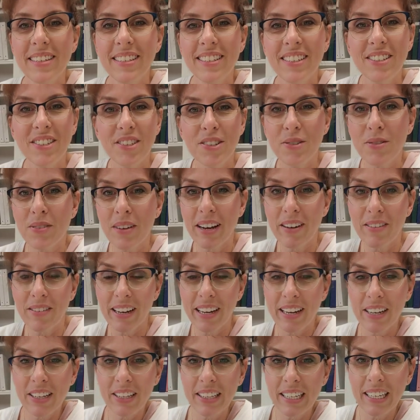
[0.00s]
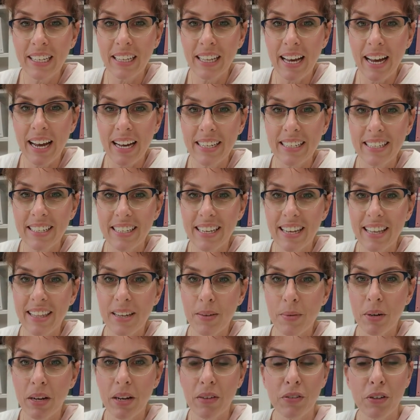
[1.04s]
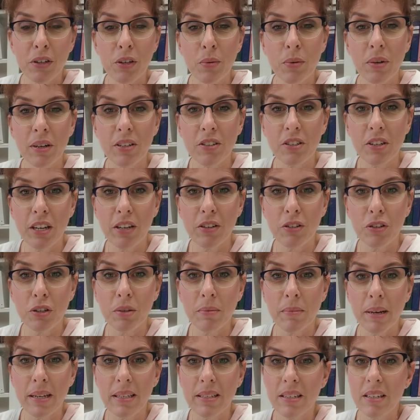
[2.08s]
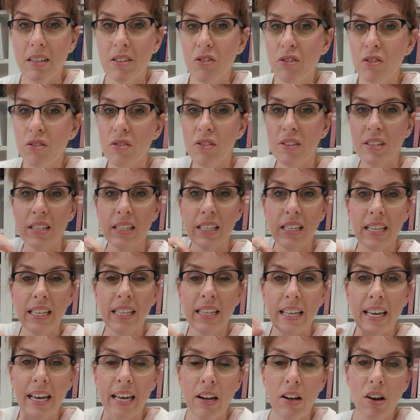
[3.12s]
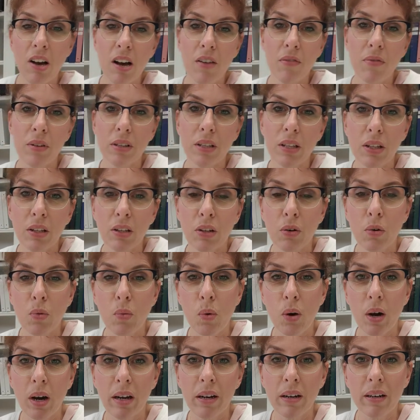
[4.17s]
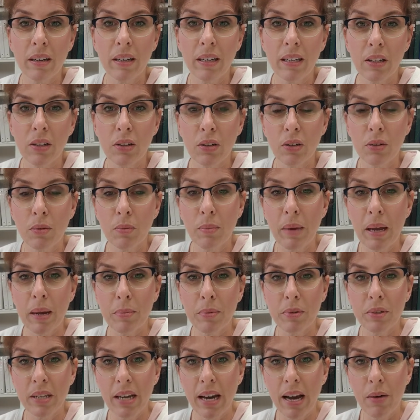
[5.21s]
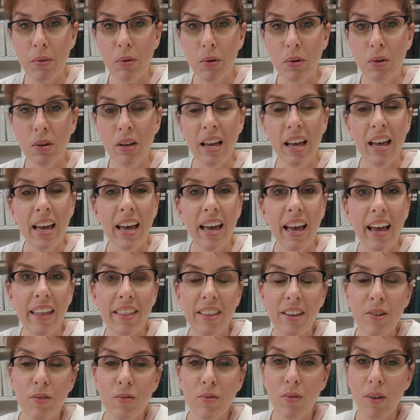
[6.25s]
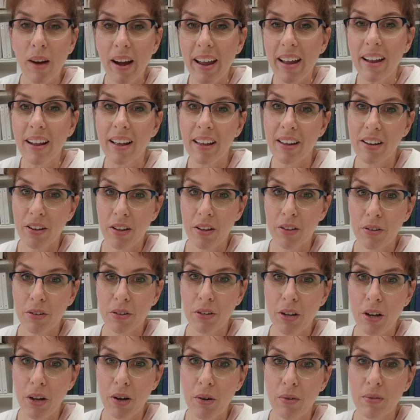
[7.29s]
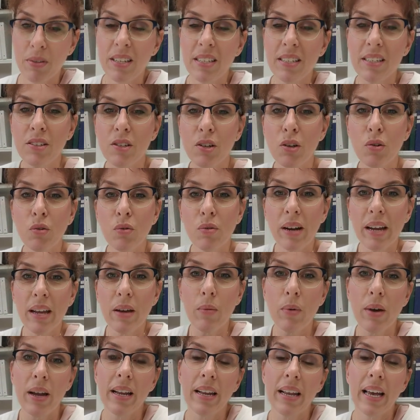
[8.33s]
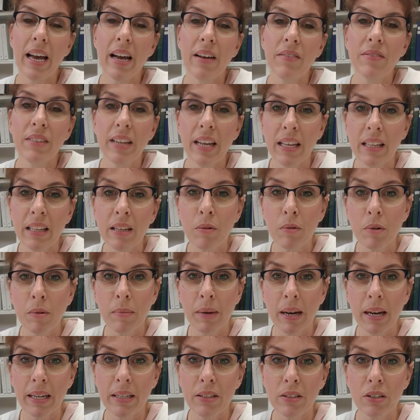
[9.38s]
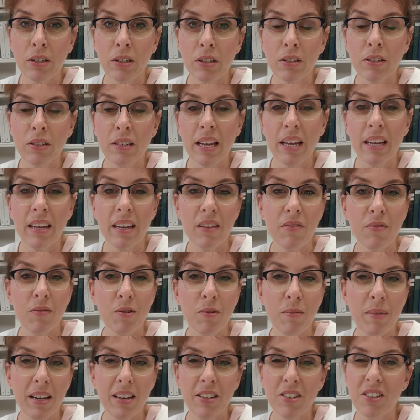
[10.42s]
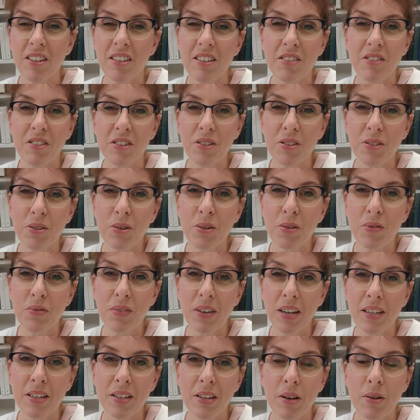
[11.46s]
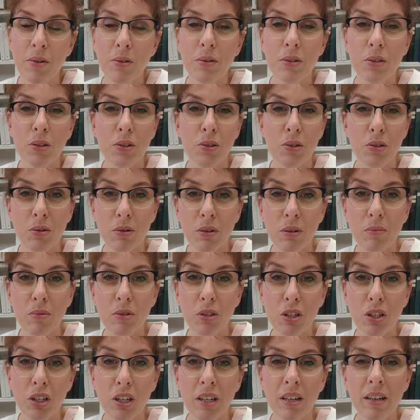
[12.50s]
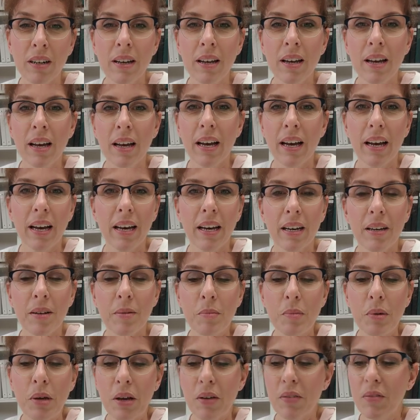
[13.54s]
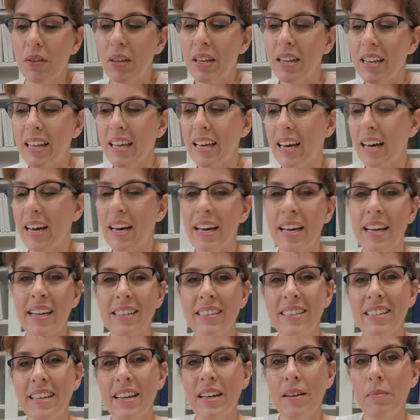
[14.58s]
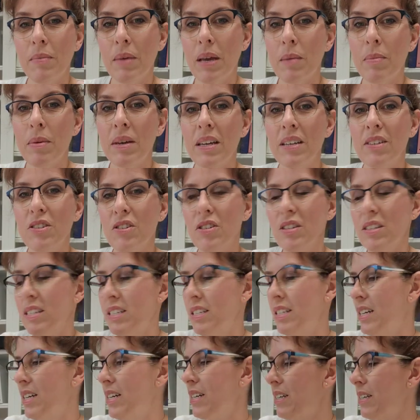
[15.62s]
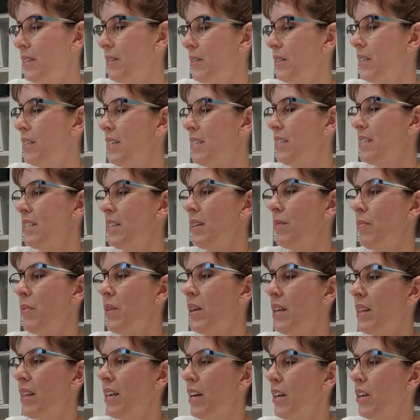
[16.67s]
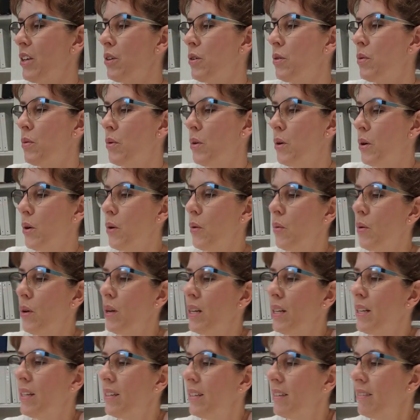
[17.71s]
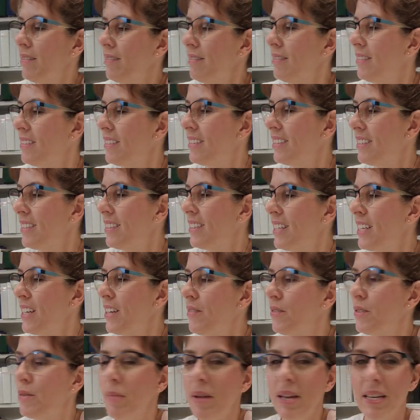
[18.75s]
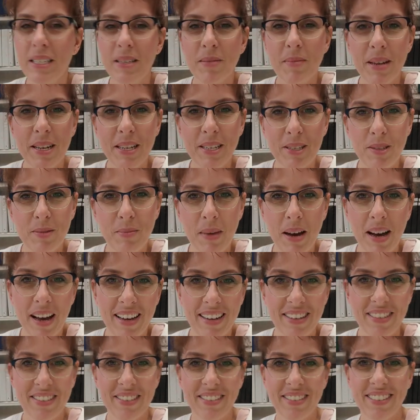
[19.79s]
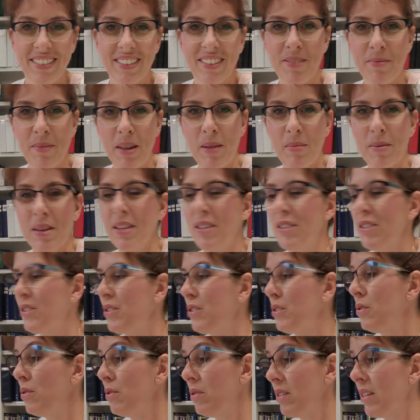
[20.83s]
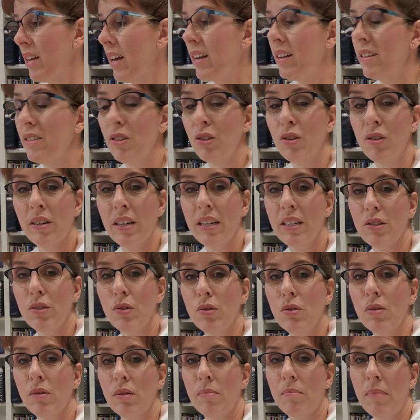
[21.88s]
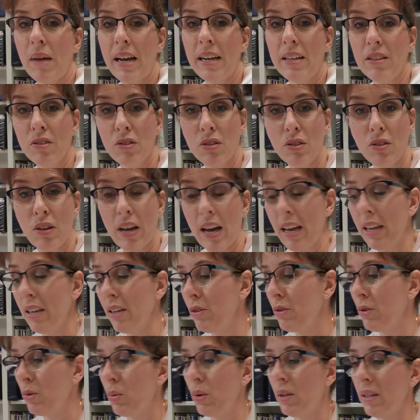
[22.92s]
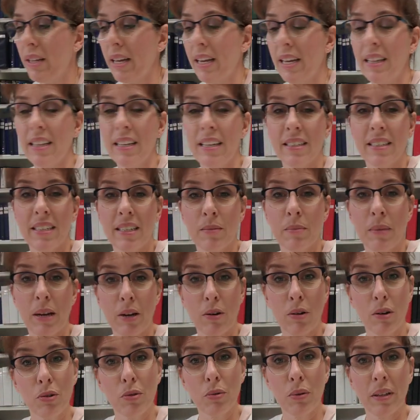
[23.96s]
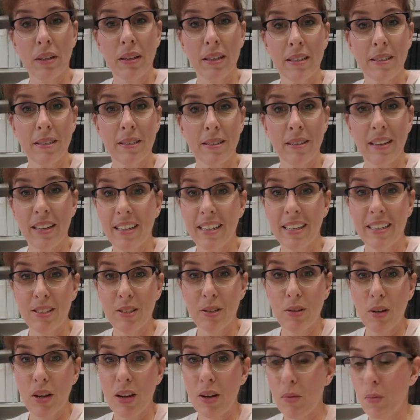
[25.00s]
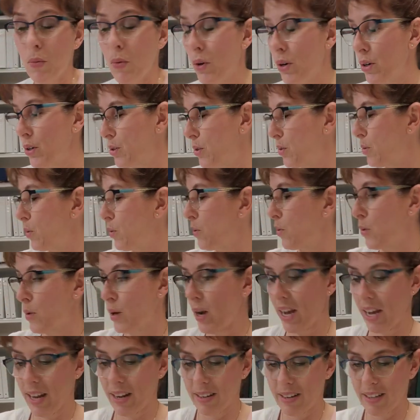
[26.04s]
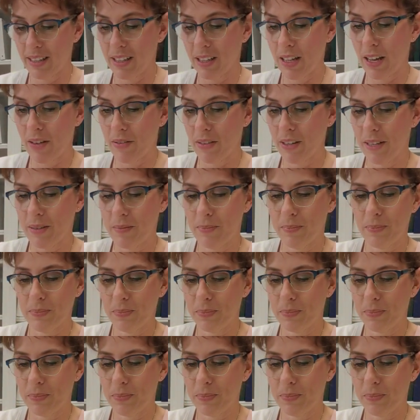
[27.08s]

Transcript: You just write right on the glass, and then whenever you want to change your message, you just clean that off with a little water and a little paper towel, and then write another note. This is a great way to have daily reminders and information and just little fun notes or scripture of any kind. Maybe it's just something that you want to leave to make somebody smile, or maybe just use that as a great tool. I use one like this as my grocery list, and it works great. I love it.